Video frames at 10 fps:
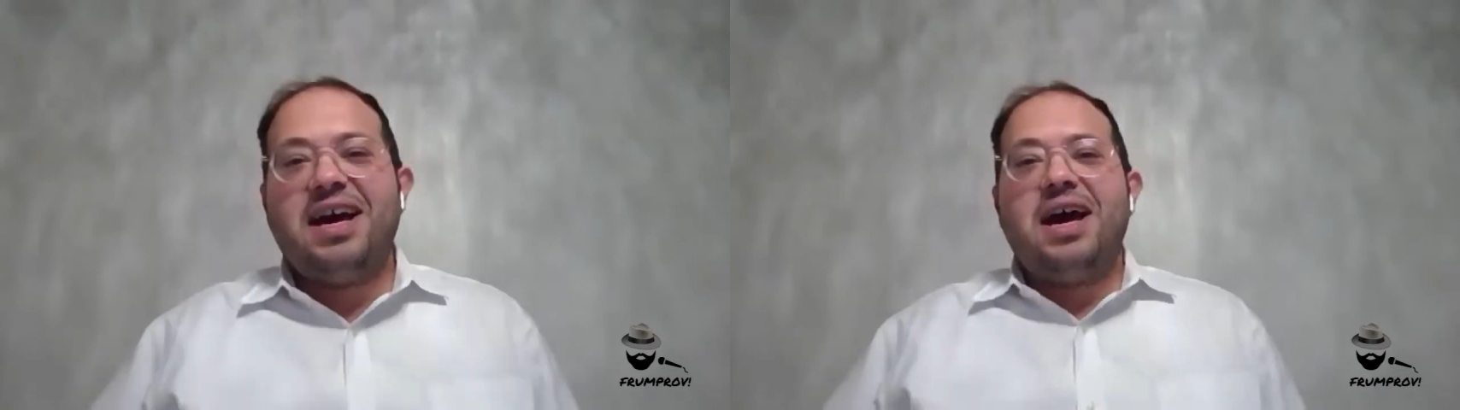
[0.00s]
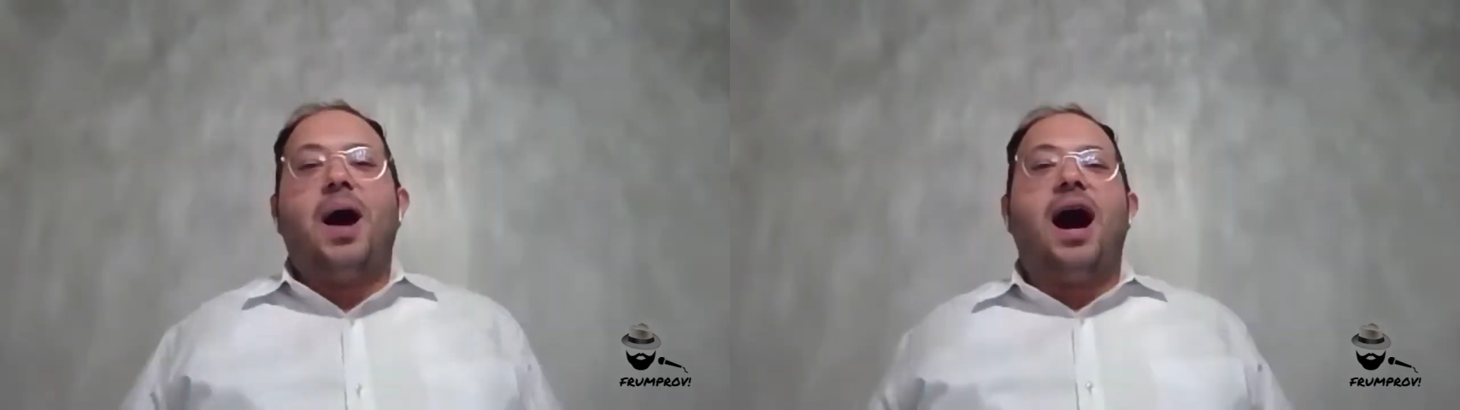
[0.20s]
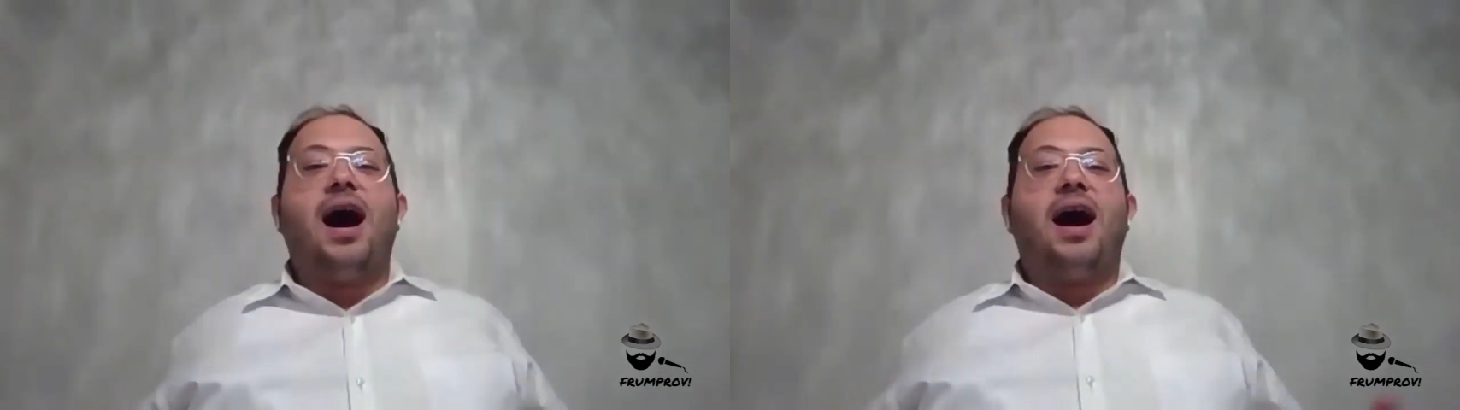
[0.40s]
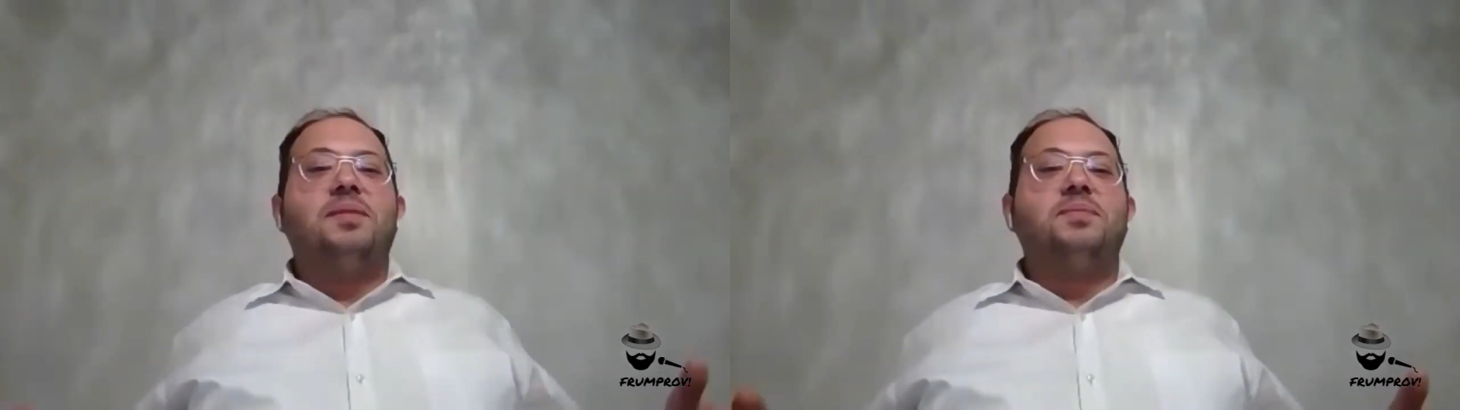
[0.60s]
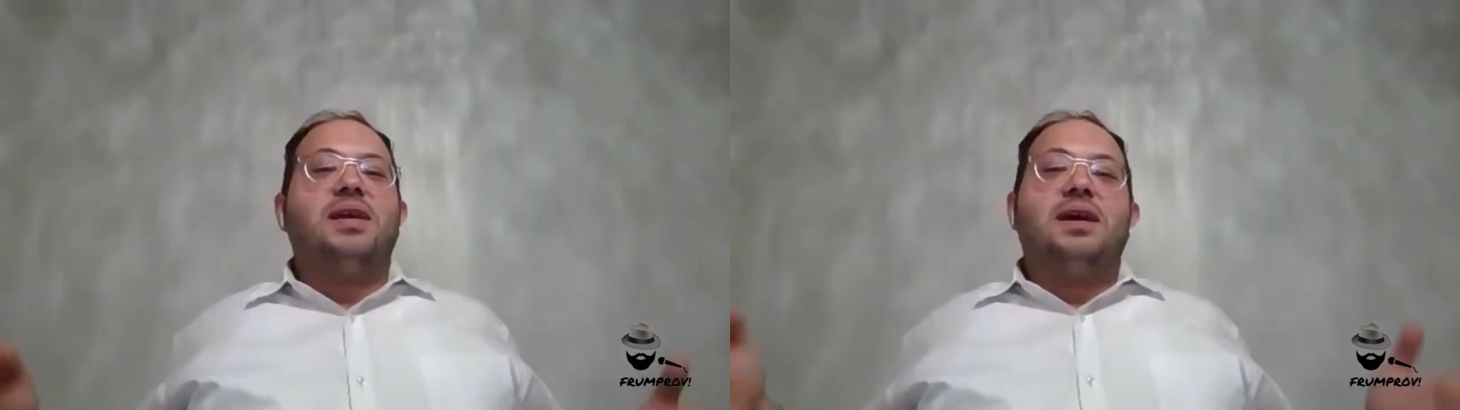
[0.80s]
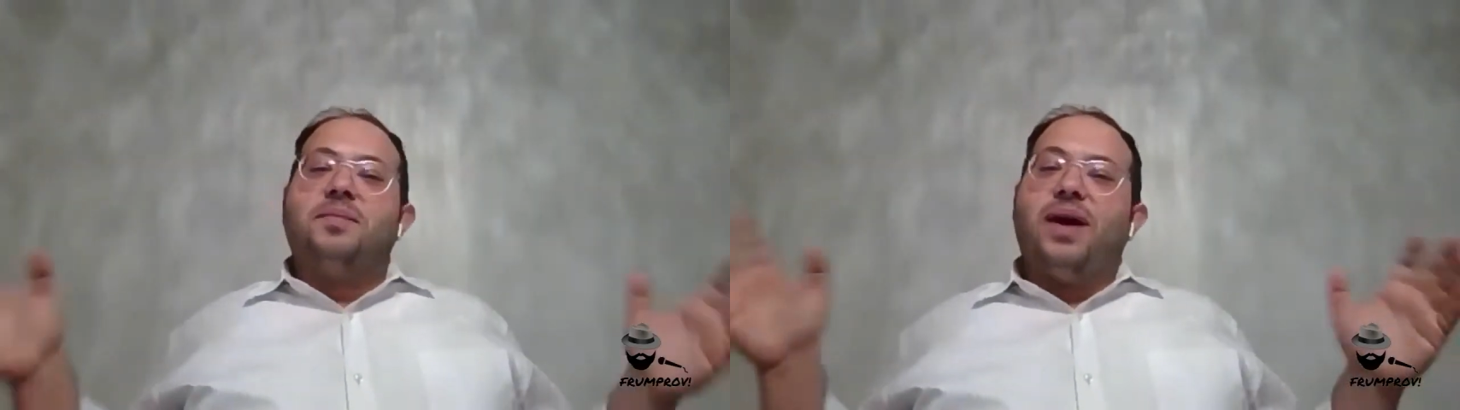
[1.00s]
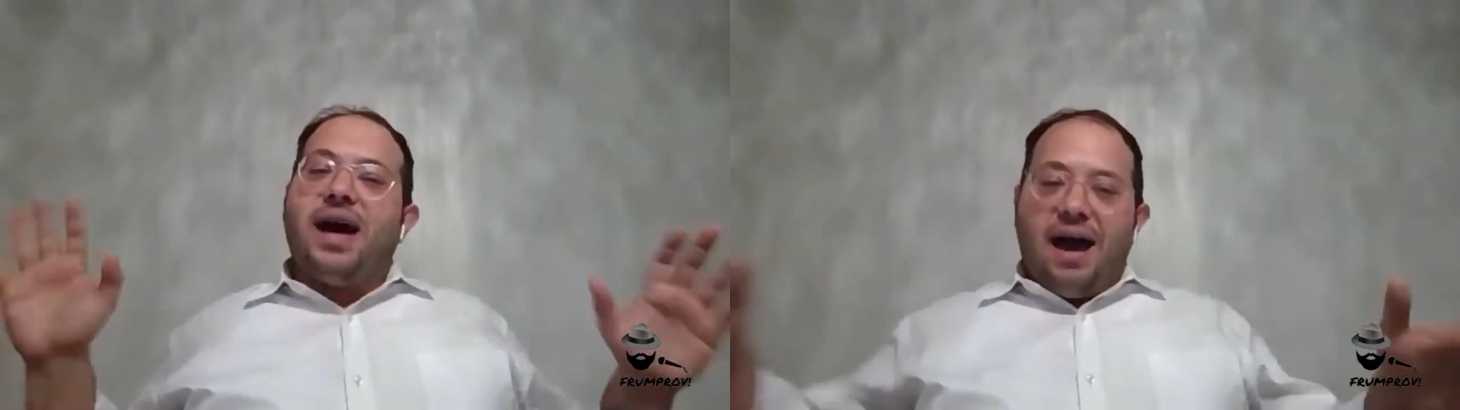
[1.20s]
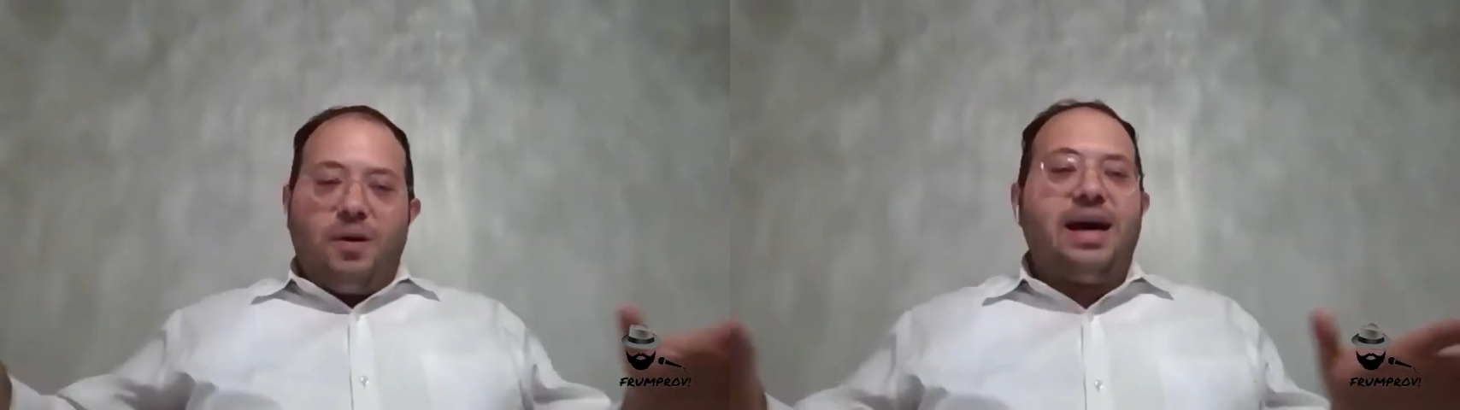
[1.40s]
But
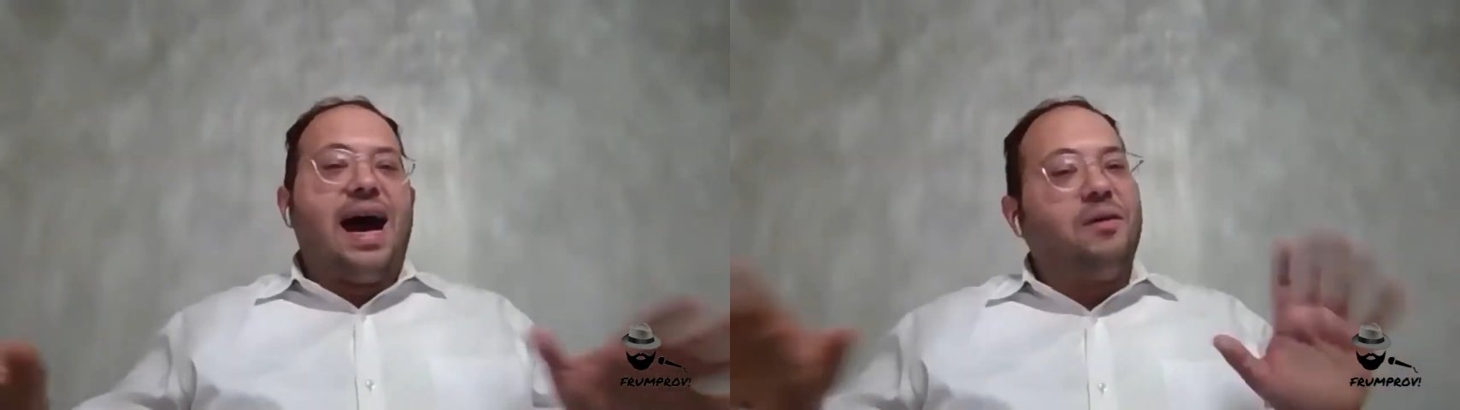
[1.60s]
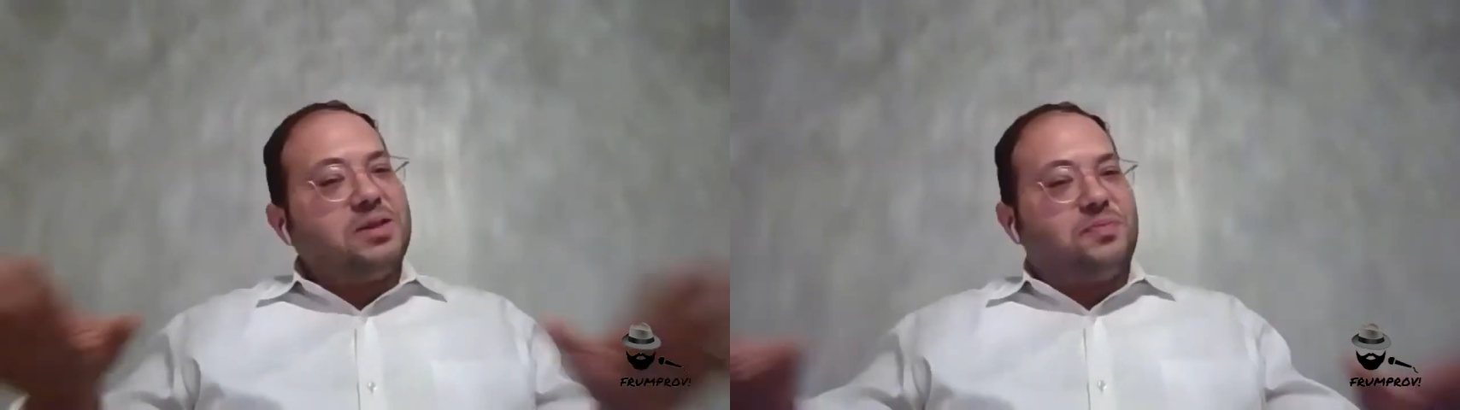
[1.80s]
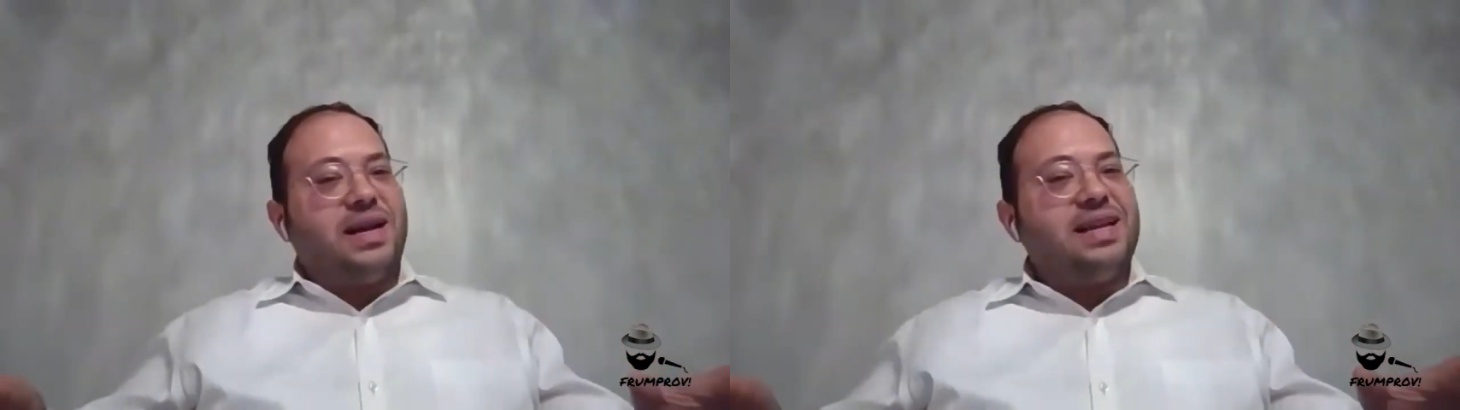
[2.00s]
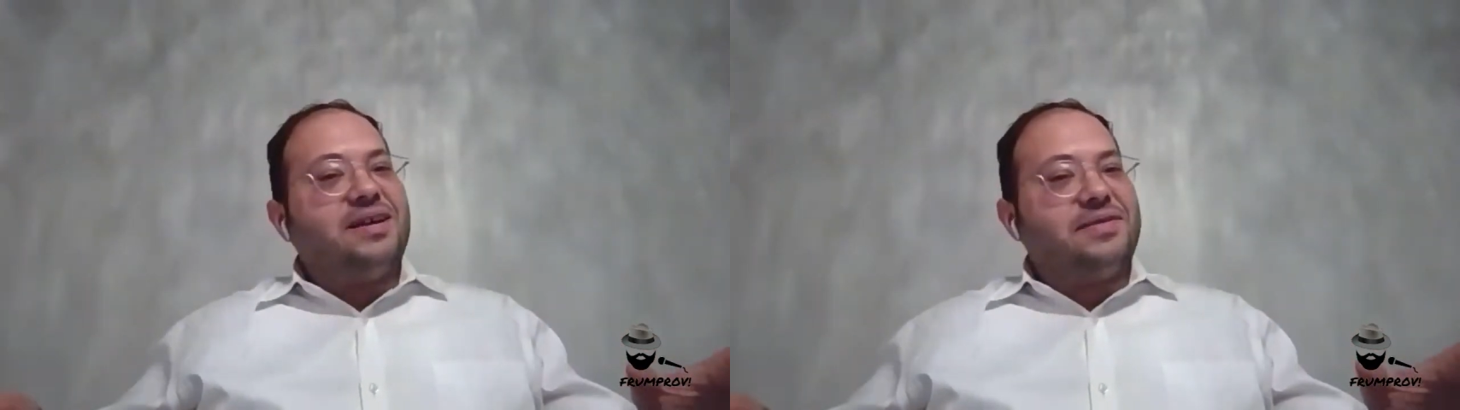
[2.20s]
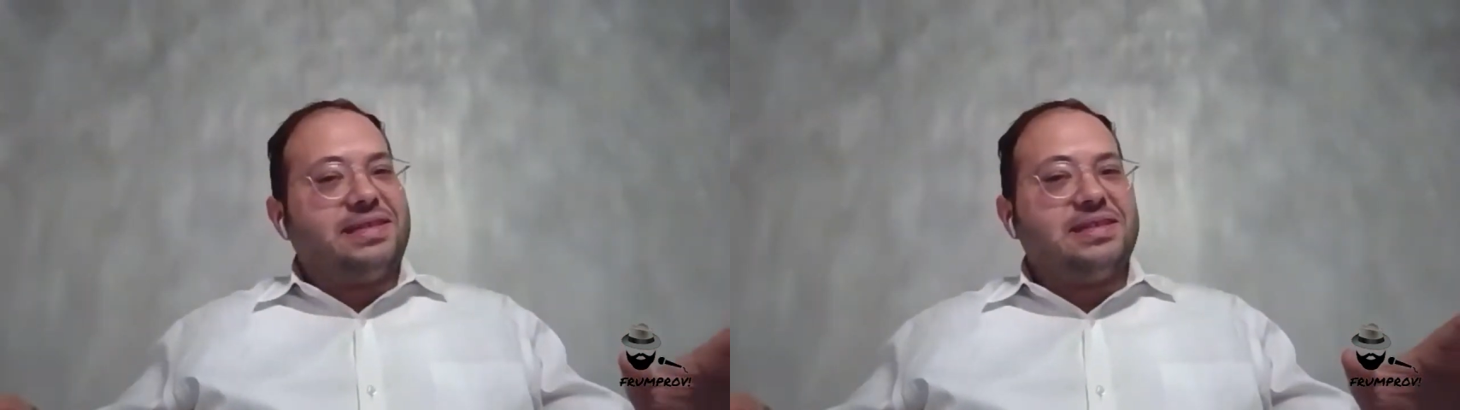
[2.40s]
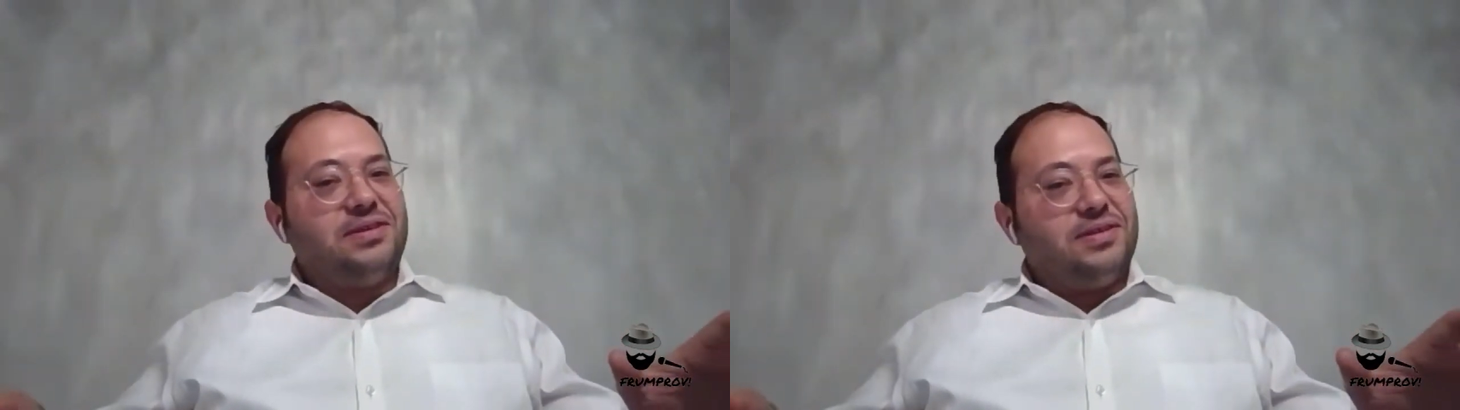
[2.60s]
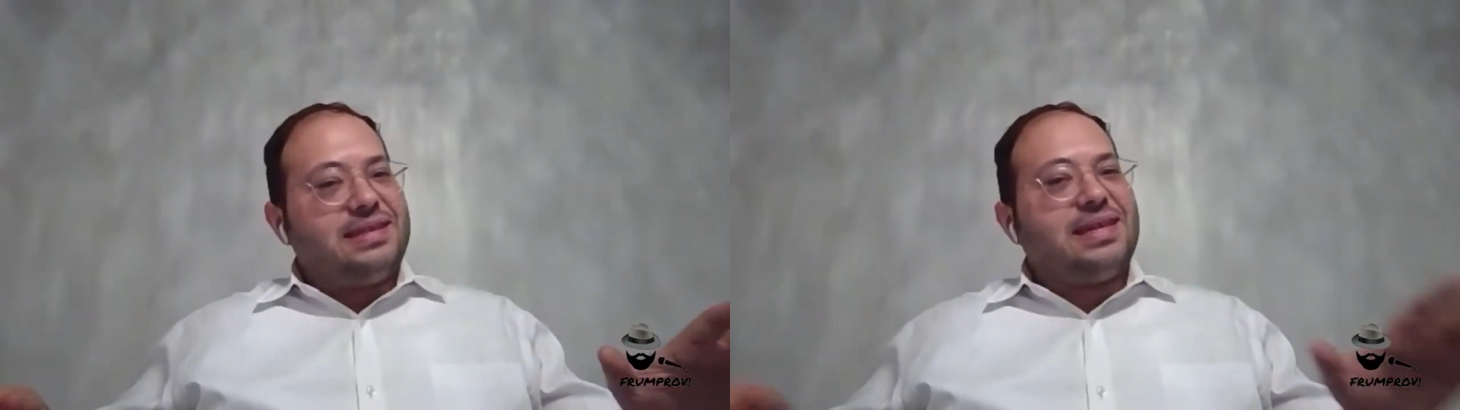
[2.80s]
I was pretty nervous to do this.